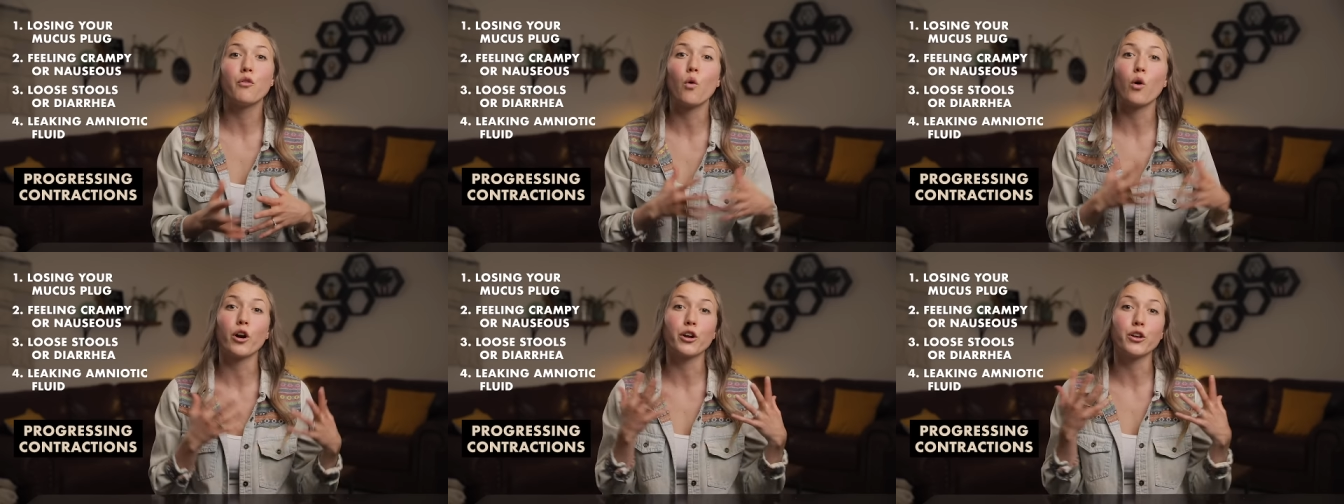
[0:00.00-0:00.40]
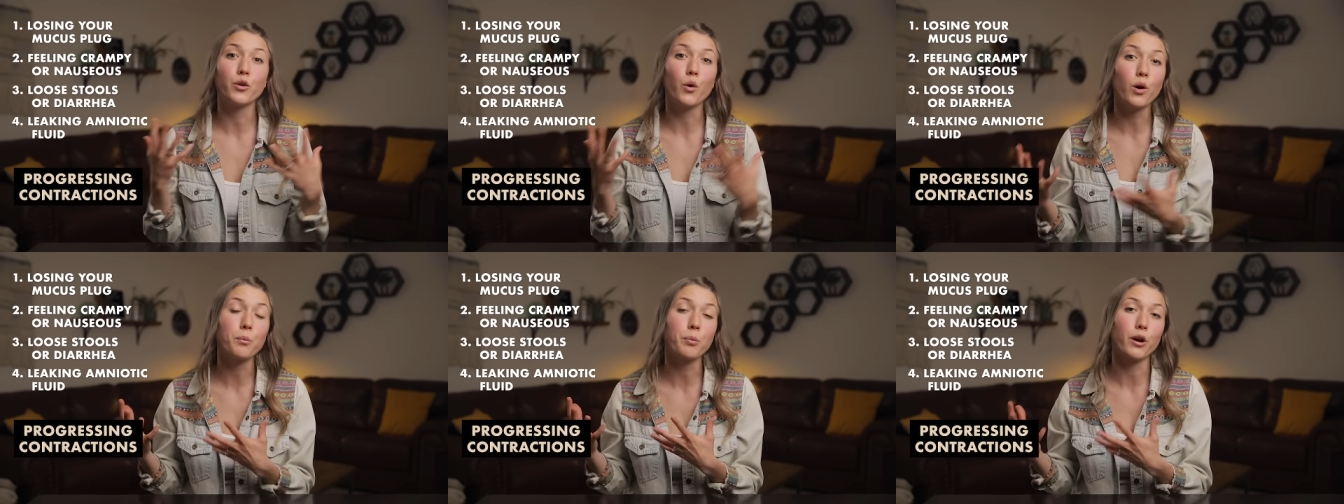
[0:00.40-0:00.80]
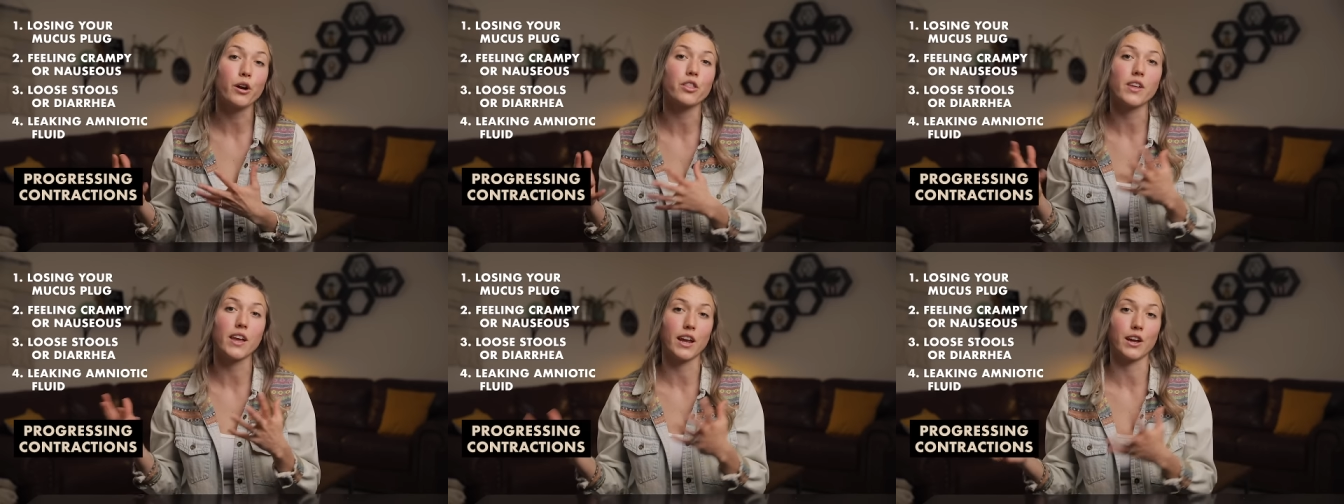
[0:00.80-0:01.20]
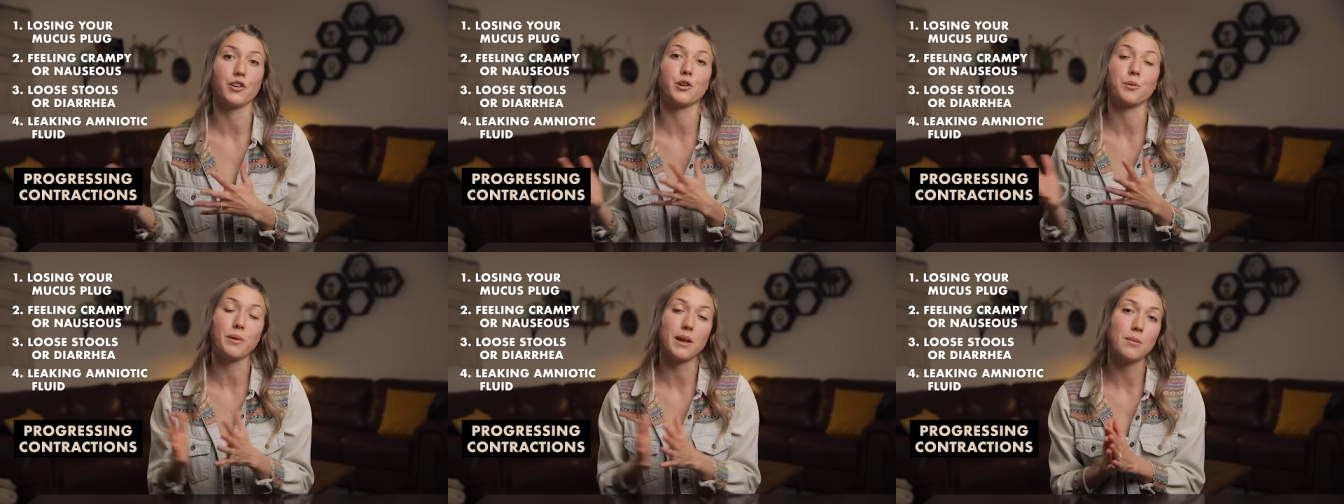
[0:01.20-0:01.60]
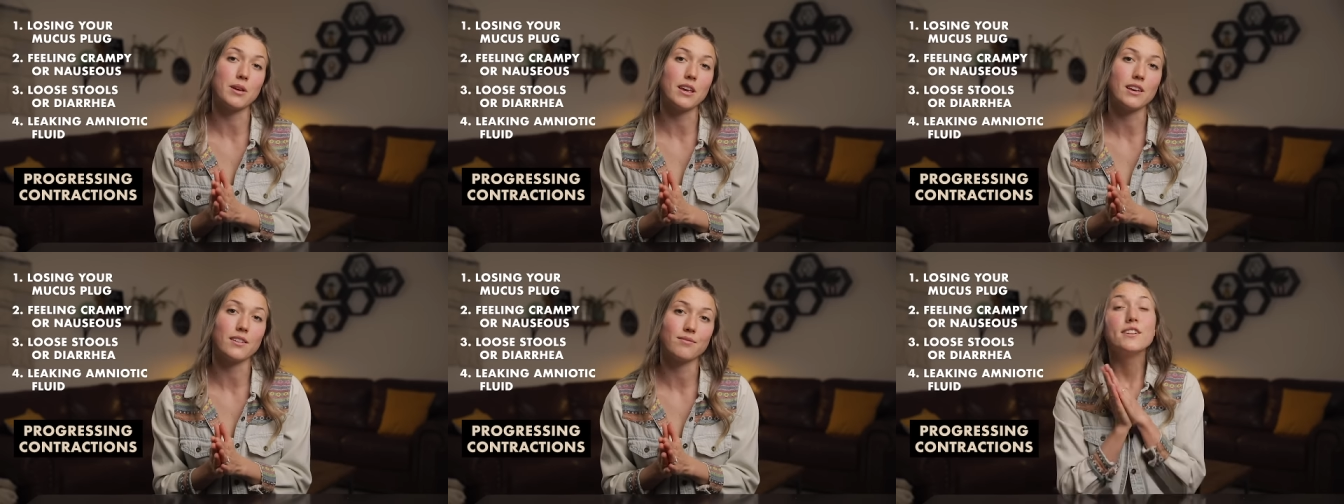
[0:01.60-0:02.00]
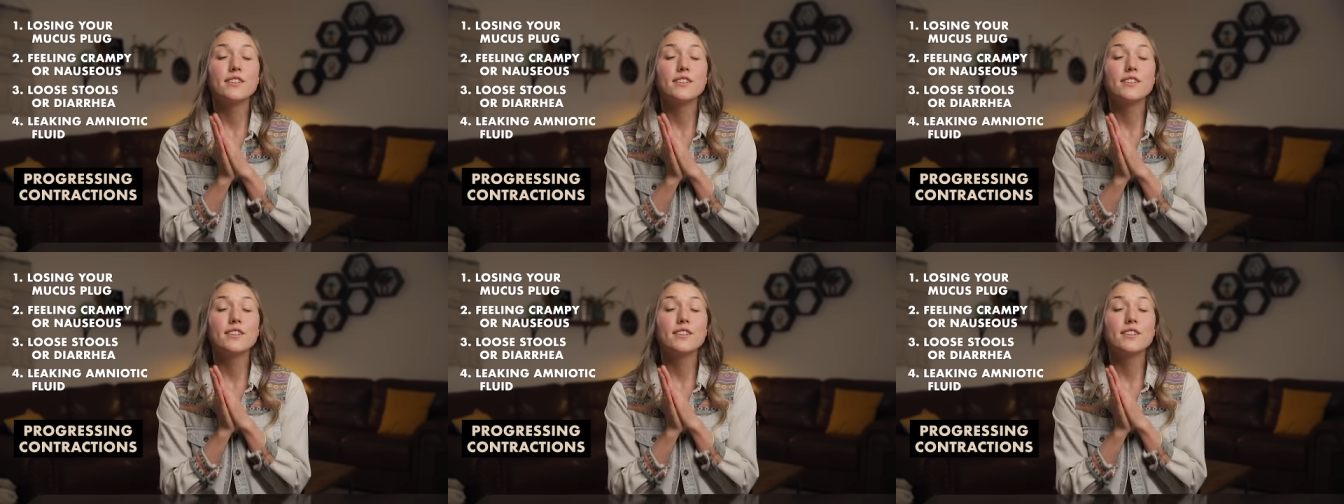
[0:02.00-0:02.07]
for your birth and your baby.